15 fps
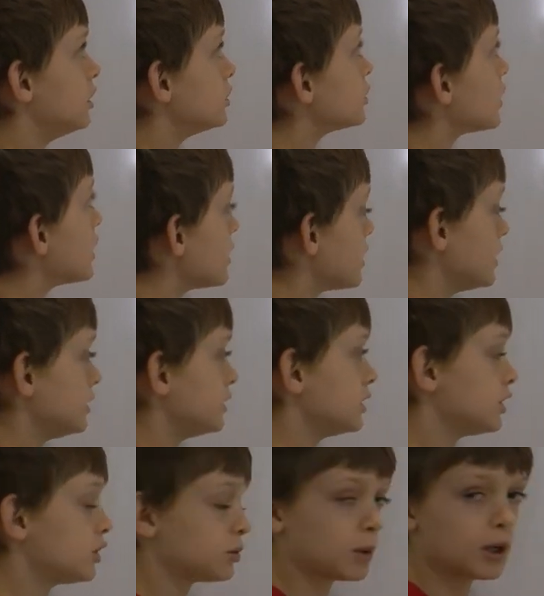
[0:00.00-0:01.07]
So in this
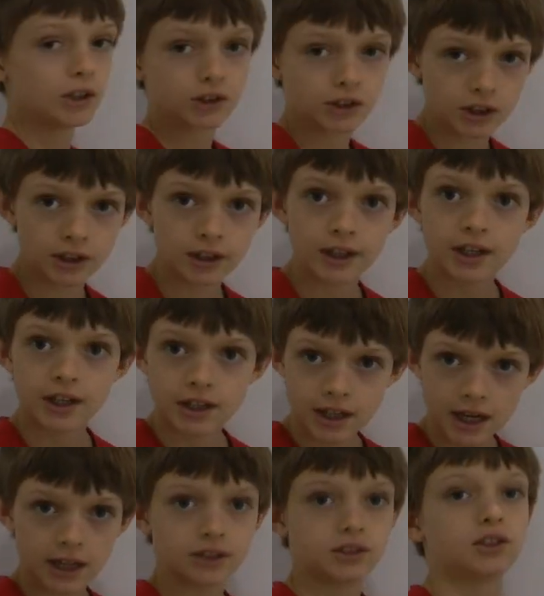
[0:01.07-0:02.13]
situation,
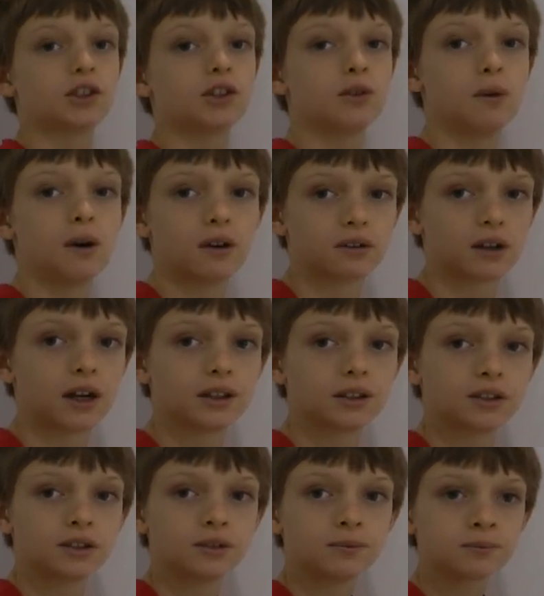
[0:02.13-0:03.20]
yes, you are
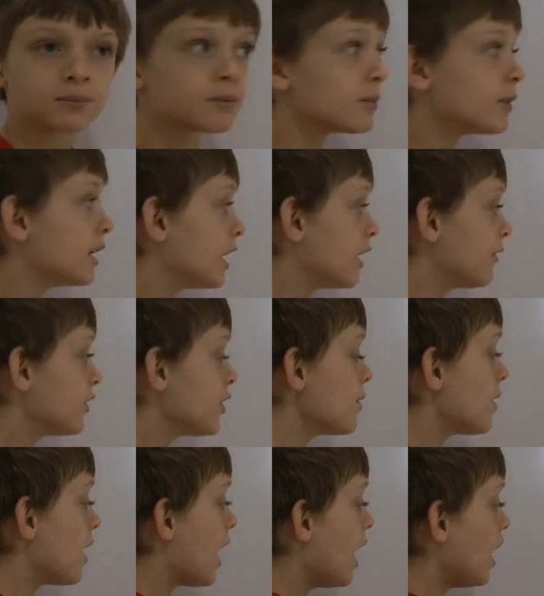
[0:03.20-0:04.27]
right. If
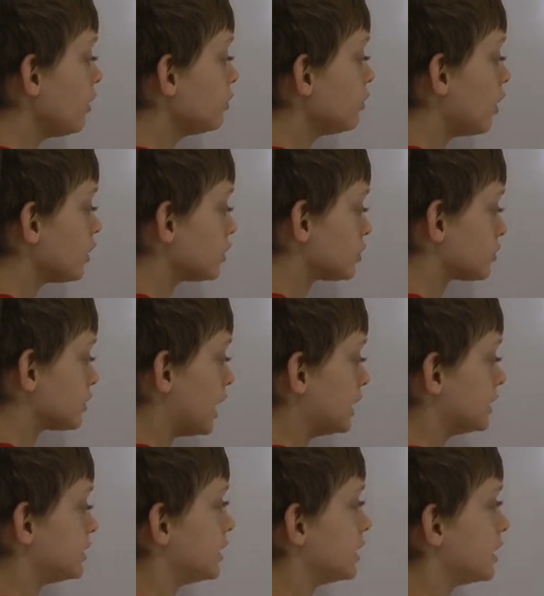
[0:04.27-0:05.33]
you are not
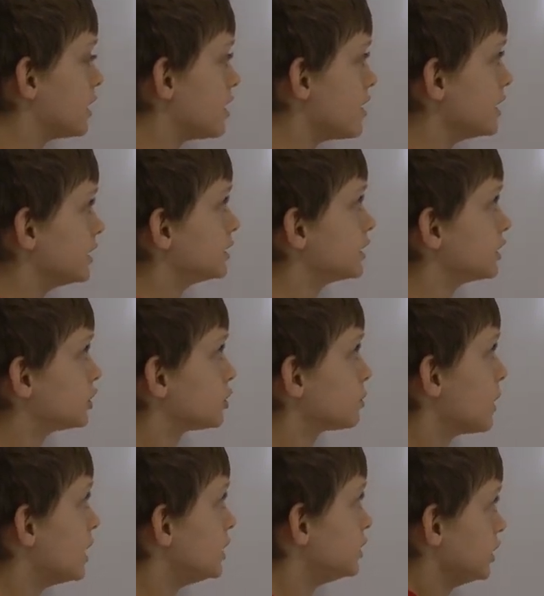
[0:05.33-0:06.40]
right in this
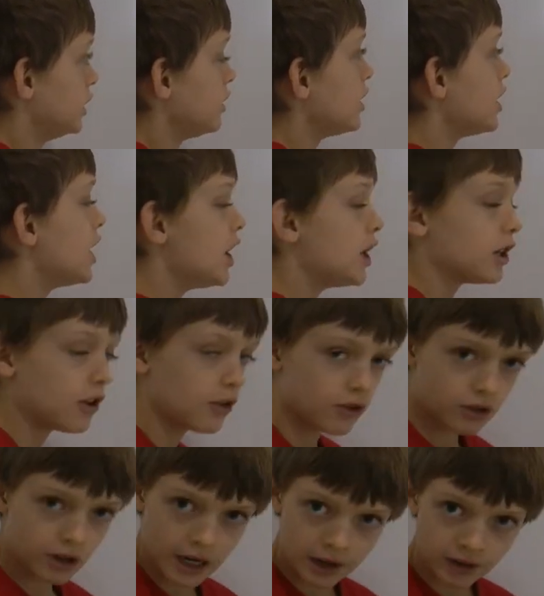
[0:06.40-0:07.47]
situation,
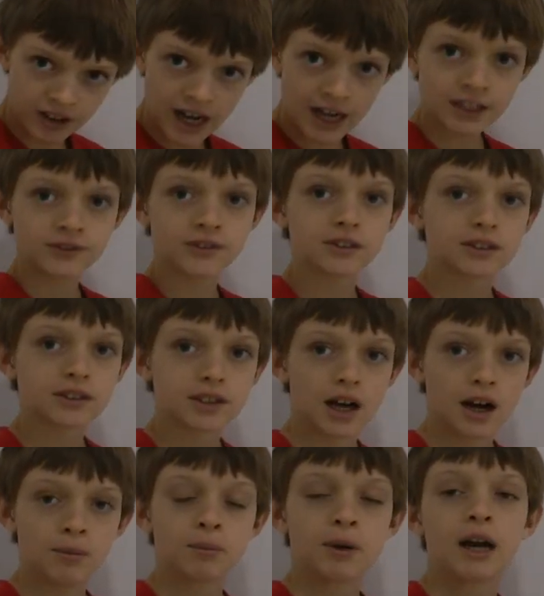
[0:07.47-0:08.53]
you rewrite the
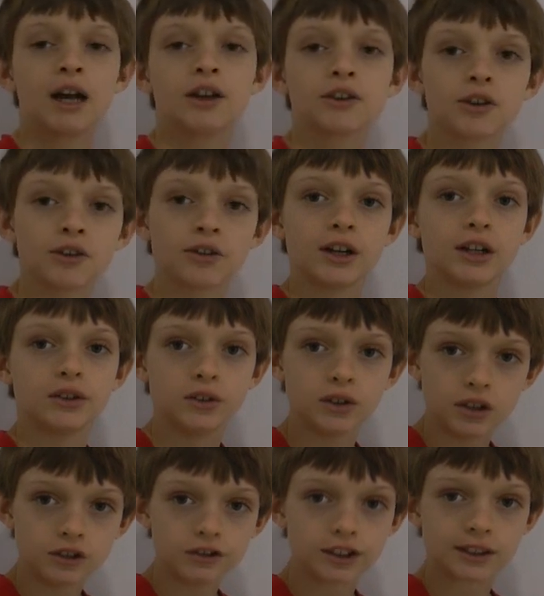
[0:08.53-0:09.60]
sum and you
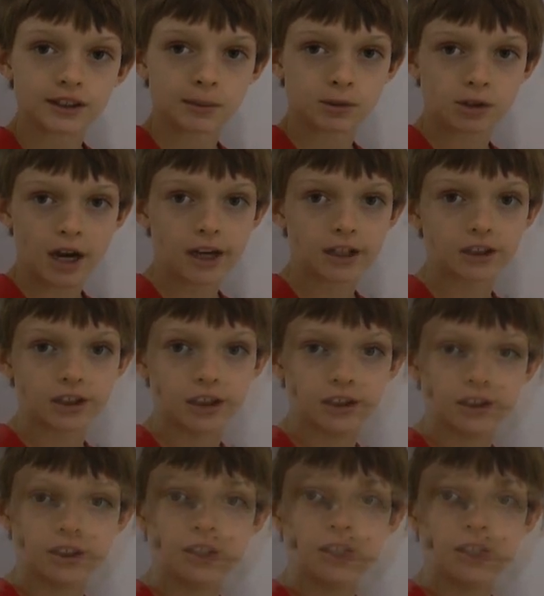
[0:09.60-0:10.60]
redo the subtraction.